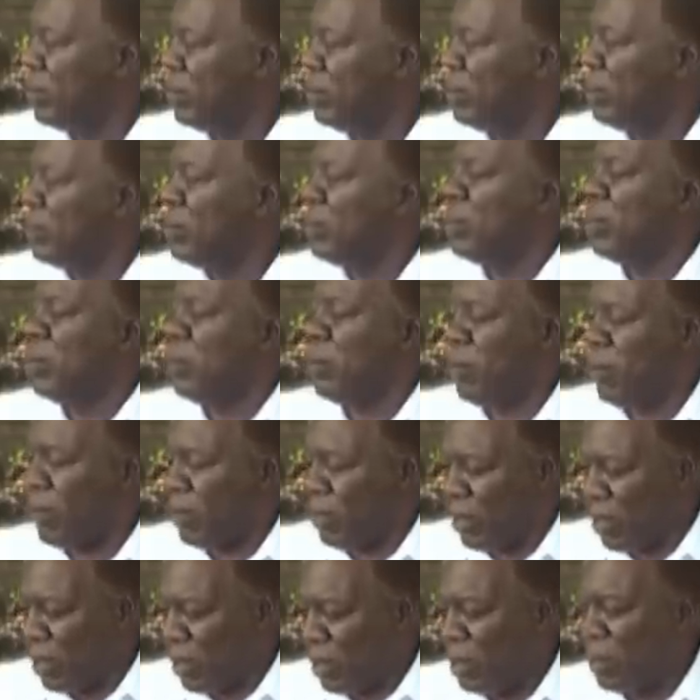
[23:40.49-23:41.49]

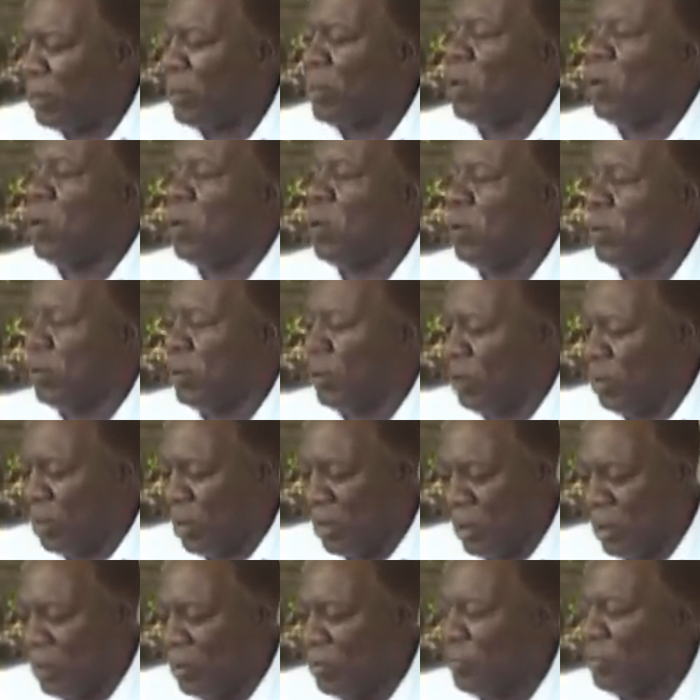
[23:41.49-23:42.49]
Potworks, Kids,
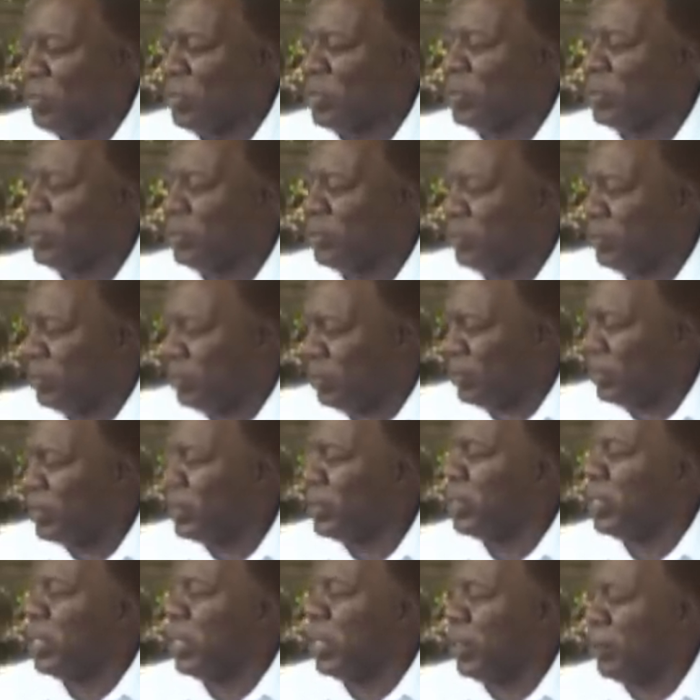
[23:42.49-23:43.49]
all, over. all
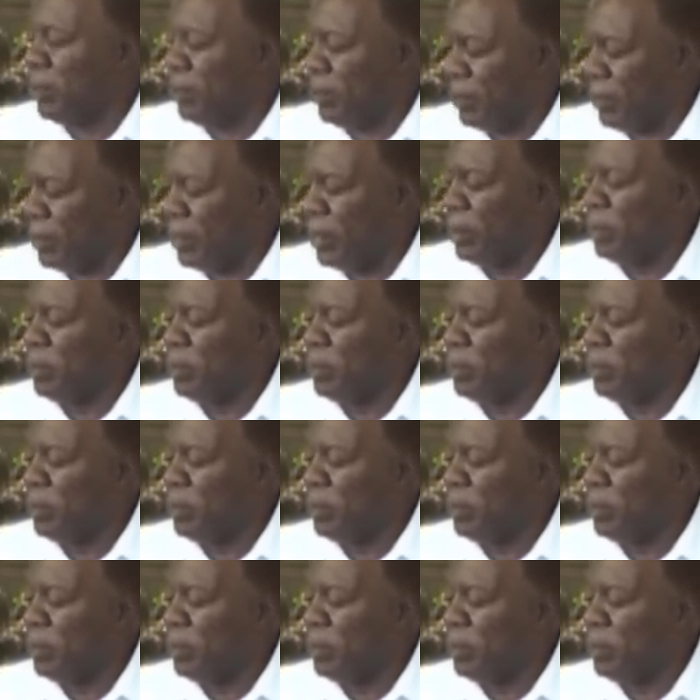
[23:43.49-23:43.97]
around the island.